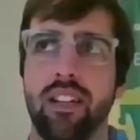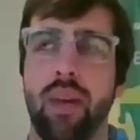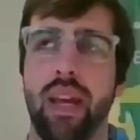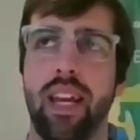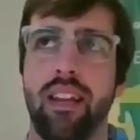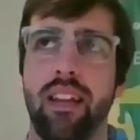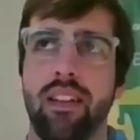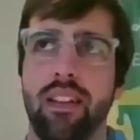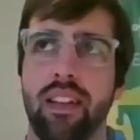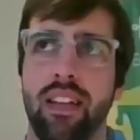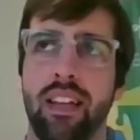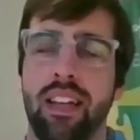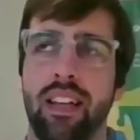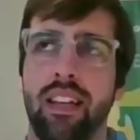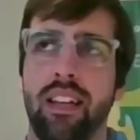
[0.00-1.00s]
made
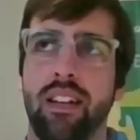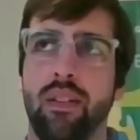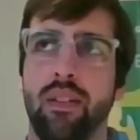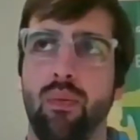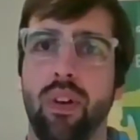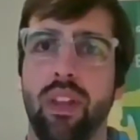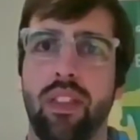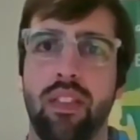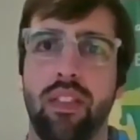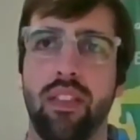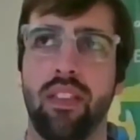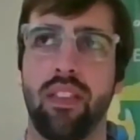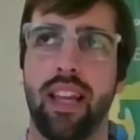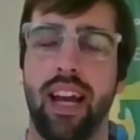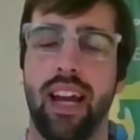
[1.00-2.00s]
with
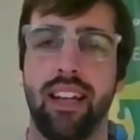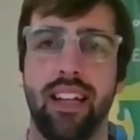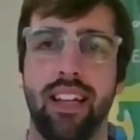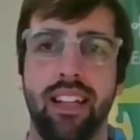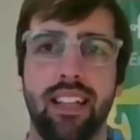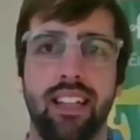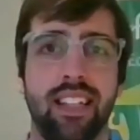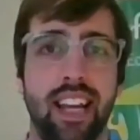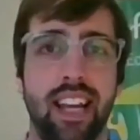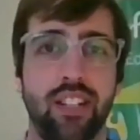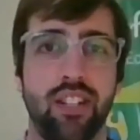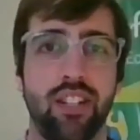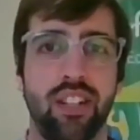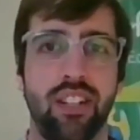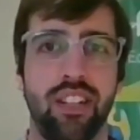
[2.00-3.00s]
that ill
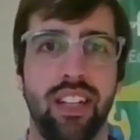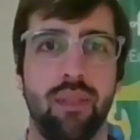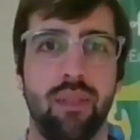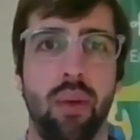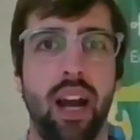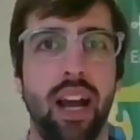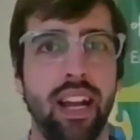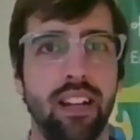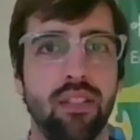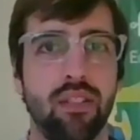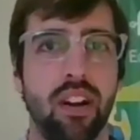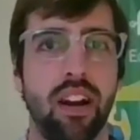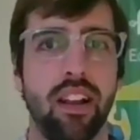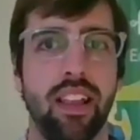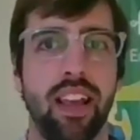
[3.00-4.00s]
intention in mind, or
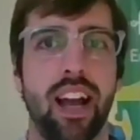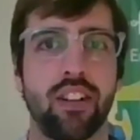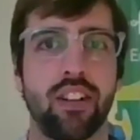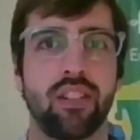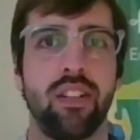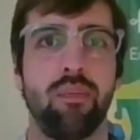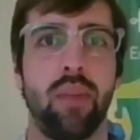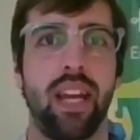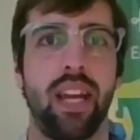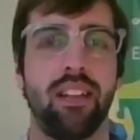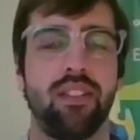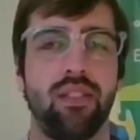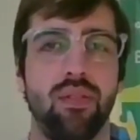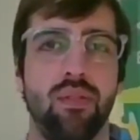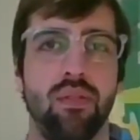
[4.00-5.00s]
are they actually
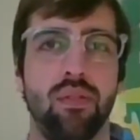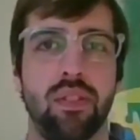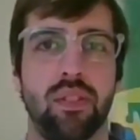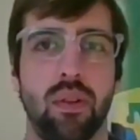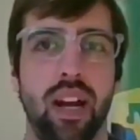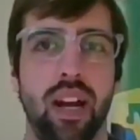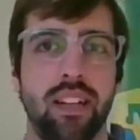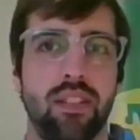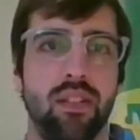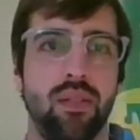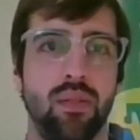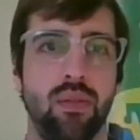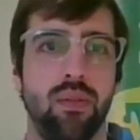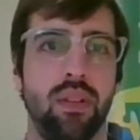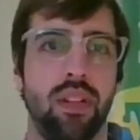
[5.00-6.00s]
made to try
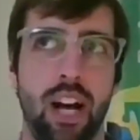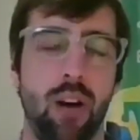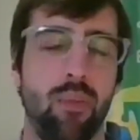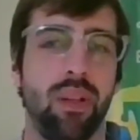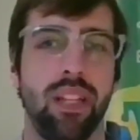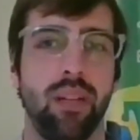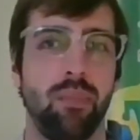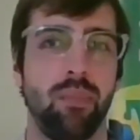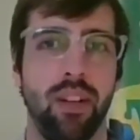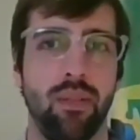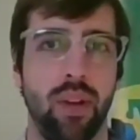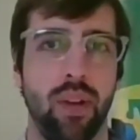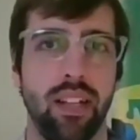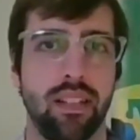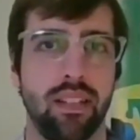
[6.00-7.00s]
to help eliminate
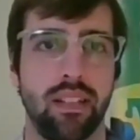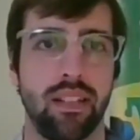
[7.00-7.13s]
waste?